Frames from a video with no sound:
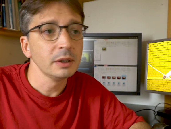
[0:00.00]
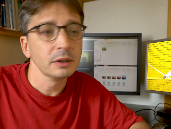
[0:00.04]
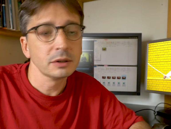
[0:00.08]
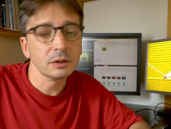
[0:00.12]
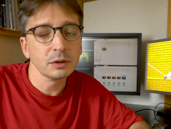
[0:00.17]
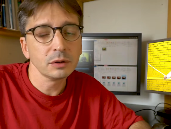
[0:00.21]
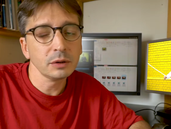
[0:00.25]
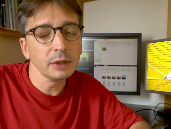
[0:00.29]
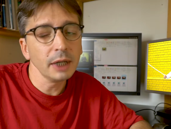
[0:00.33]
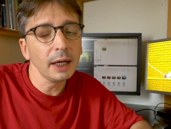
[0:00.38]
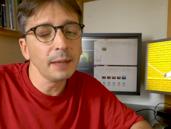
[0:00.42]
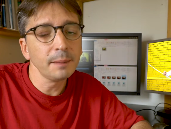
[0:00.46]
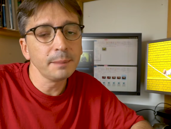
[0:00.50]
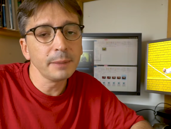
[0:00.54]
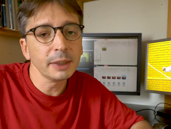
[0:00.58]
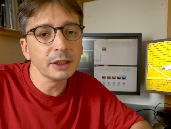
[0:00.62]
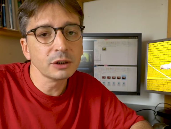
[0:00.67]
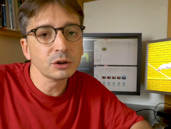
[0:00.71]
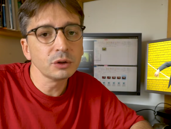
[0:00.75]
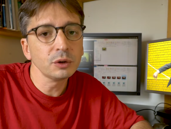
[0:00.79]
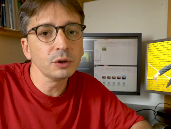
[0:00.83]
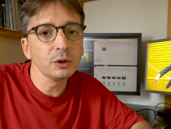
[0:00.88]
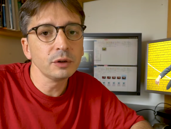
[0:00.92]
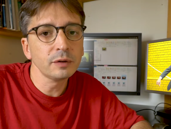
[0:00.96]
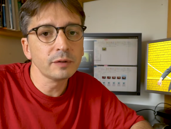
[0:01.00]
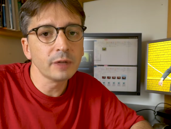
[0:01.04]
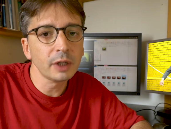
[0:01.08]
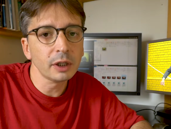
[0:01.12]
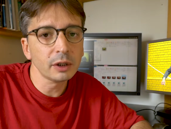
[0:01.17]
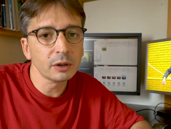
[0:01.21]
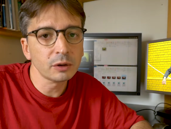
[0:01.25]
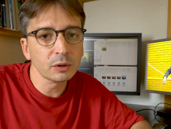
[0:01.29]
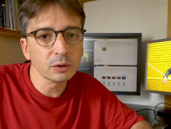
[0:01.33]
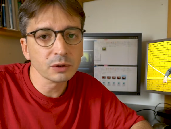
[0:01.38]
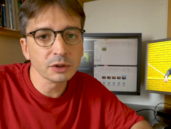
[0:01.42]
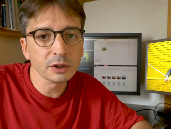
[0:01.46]
So yeah, make sure you've
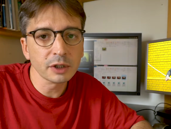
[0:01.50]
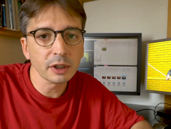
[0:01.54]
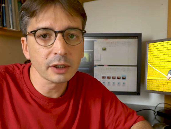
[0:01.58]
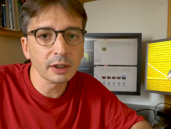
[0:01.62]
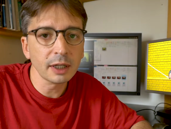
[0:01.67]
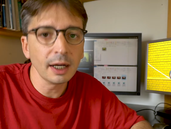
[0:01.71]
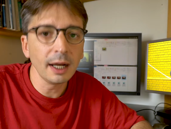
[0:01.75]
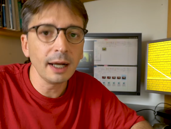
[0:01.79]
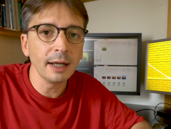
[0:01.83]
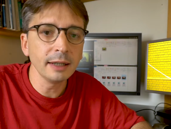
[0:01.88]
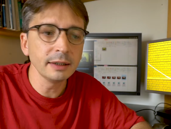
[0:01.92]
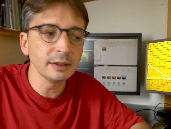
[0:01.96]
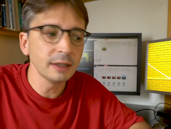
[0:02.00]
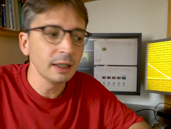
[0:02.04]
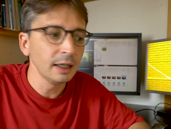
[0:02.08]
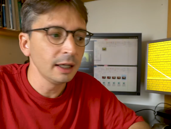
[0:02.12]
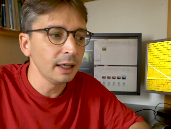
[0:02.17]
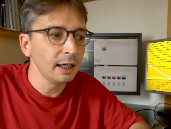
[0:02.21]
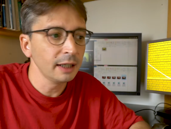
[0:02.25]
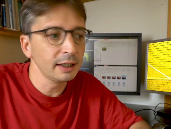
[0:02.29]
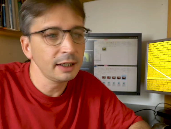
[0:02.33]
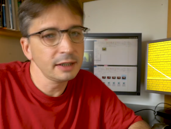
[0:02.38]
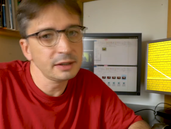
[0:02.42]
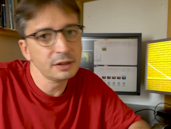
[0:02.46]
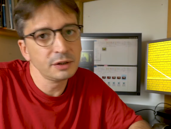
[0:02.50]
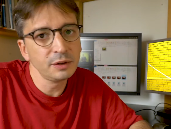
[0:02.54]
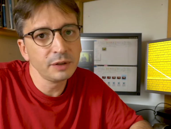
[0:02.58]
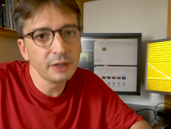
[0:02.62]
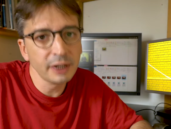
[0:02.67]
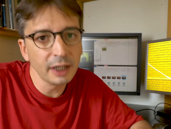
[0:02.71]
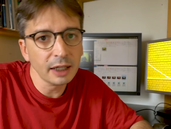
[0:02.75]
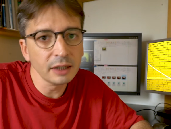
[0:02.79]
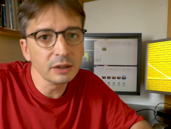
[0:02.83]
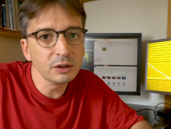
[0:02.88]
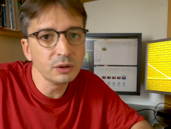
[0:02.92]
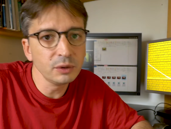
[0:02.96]
got a constant light. I guess you
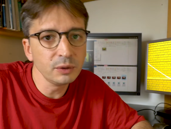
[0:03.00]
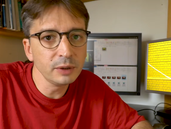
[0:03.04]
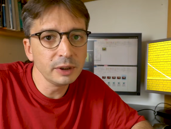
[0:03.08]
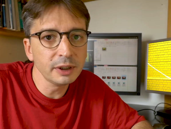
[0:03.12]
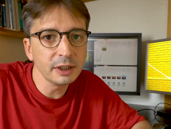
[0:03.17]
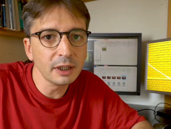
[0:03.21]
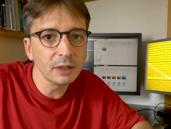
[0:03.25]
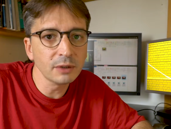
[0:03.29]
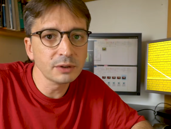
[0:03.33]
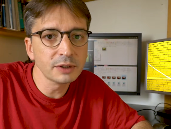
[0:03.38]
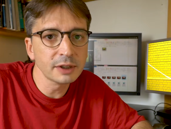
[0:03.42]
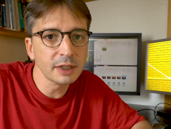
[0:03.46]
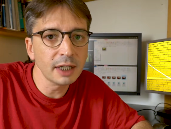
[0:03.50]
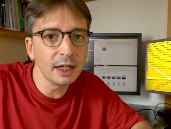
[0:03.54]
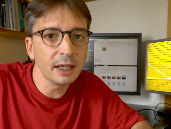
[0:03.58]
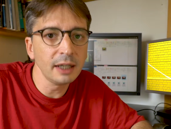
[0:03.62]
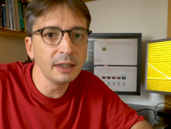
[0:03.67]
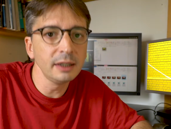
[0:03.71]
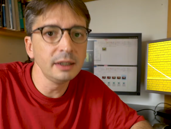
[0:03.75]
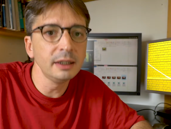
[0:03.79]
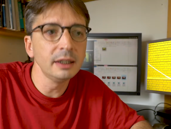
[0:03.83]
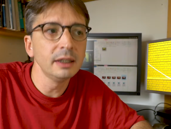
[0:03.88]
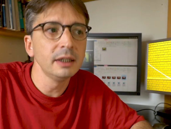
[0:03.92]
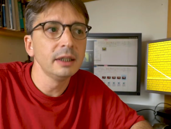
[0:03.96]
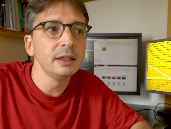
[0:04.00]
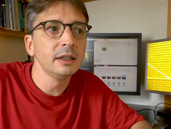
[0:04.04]
can do it outside.